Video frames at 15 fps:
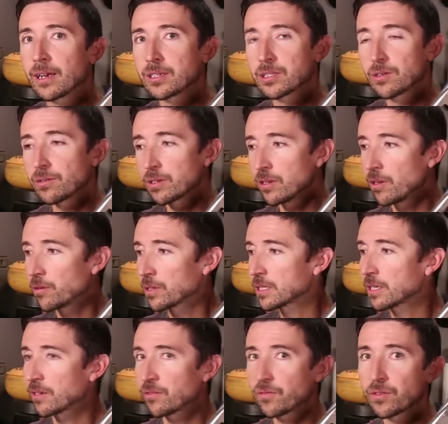I started
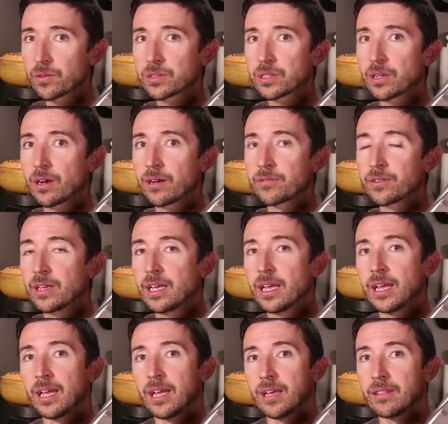noticing, first off,
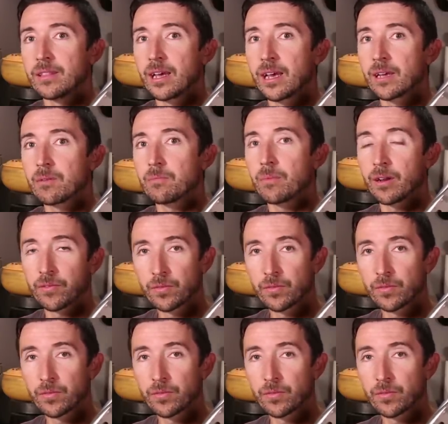that my